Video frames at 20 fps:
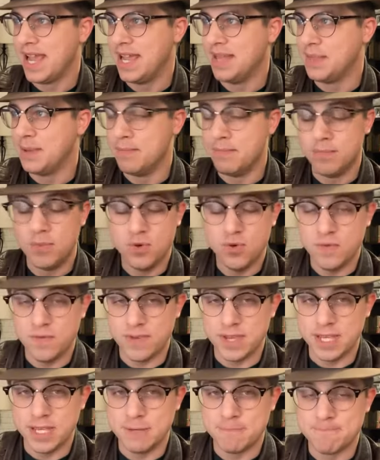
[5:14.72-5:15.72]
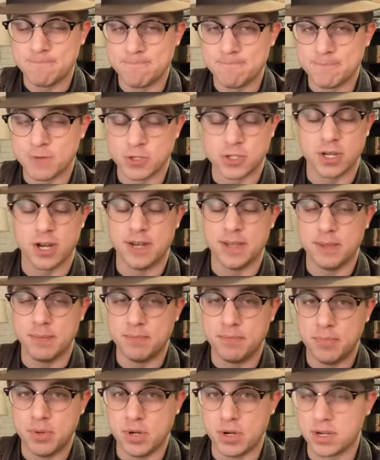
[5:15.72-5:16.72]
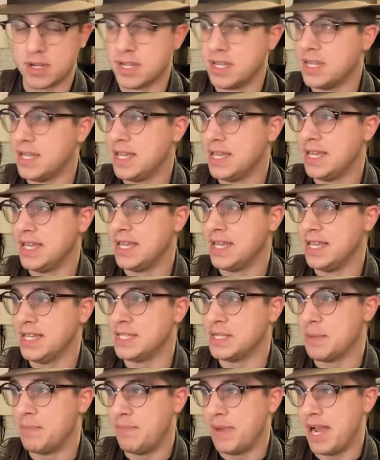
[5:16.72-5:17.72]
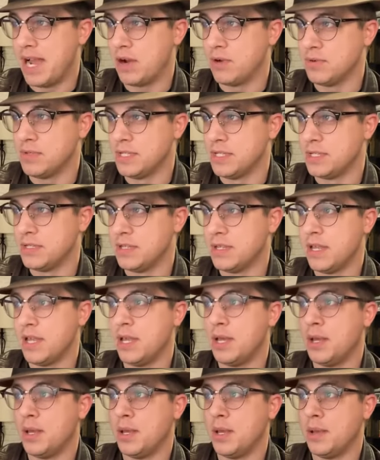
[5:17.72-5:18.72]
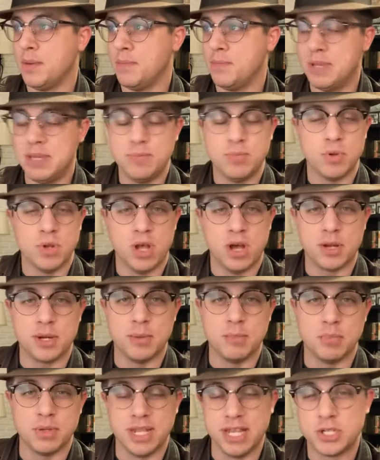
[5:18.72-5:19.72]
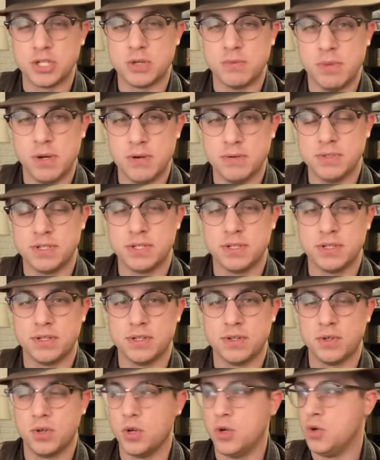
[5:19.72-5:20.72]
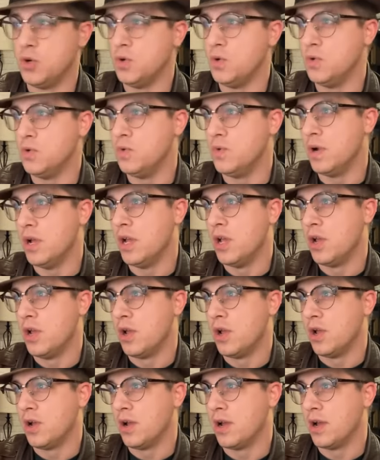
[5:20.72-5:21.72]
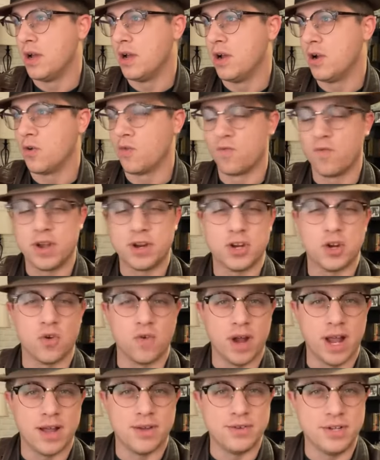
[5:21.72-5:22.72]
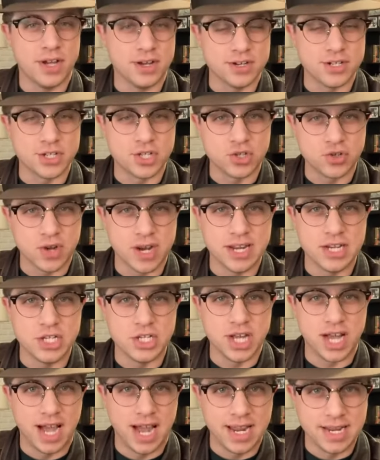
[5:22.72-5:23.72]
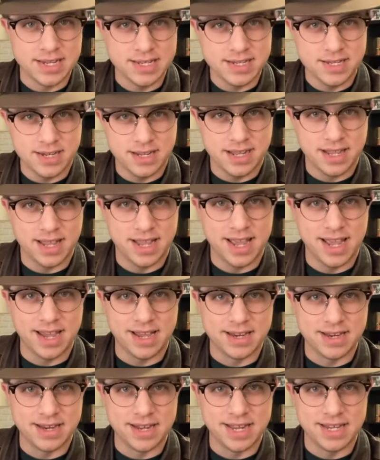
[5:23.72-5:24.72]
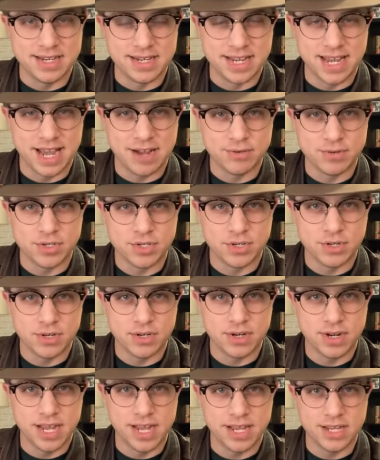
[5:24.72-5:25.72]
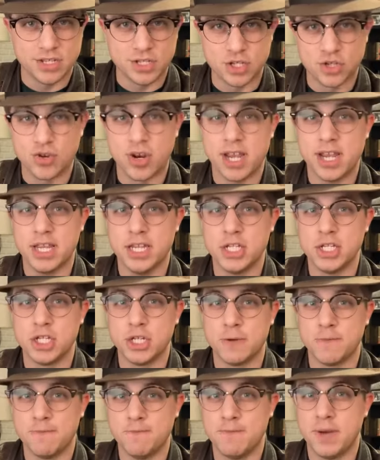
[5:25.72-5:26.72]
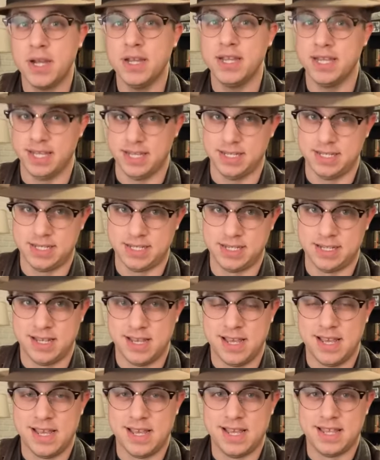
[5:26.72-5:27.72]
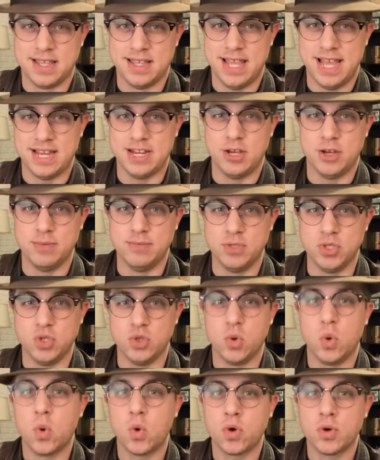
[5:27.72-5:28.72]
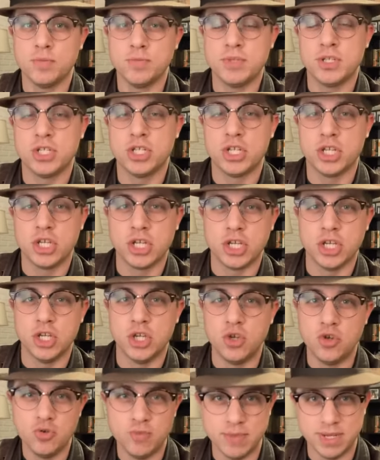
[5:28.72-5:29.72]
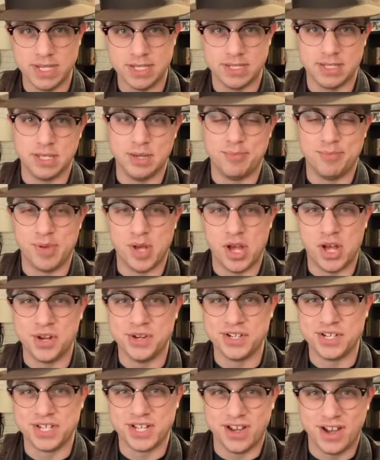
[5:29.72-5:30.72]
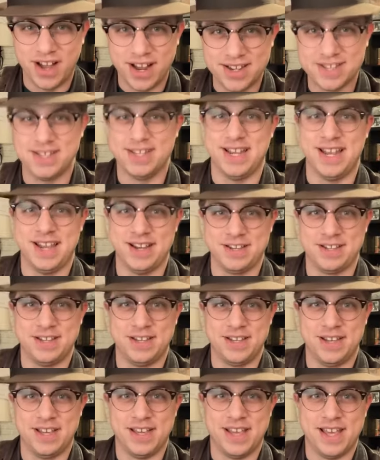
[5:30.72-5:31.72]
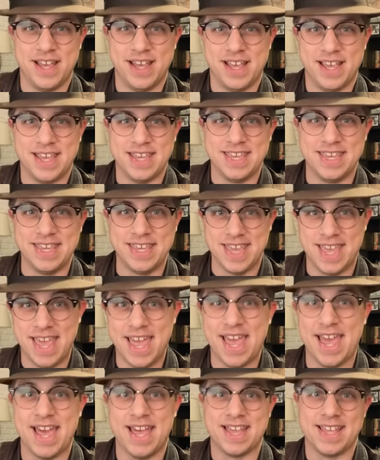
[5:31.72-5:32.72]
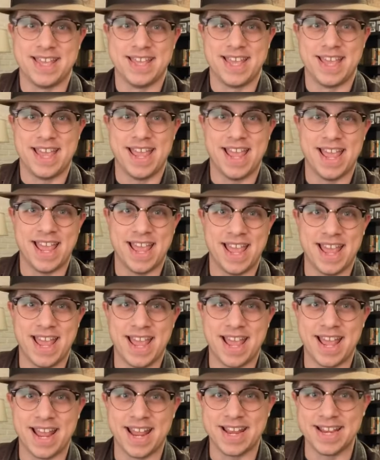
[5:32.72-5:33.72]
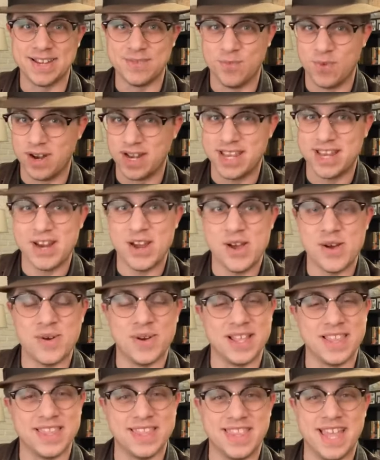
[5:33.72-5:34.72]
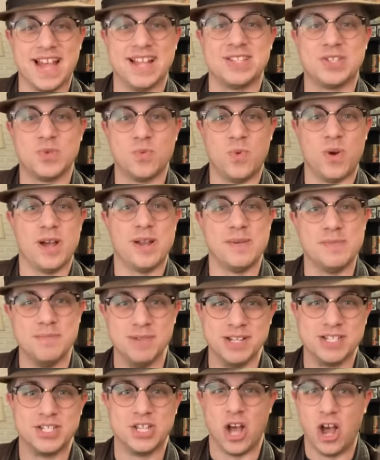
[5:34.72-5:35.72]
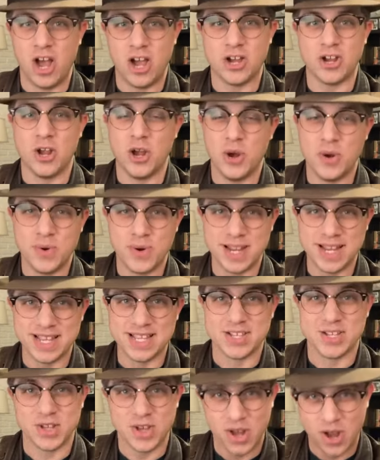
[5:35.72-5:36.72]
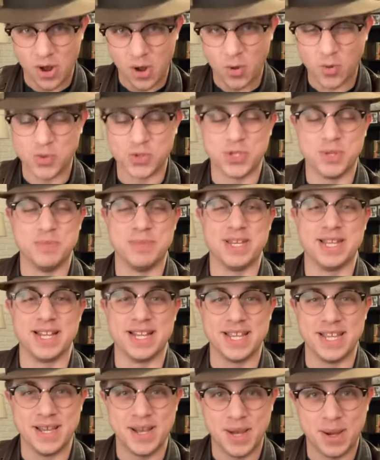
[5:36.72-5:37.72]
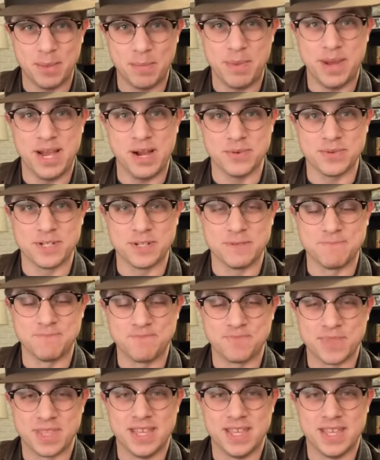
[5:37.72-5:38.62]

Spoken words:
And the movie, or sorry, the book is about people on a pleasure boat who run aground on a strange island and encounter a strange fungus that absorbs humans upon contact. Yeah. And what do you know? That's what Matango is ultimately about.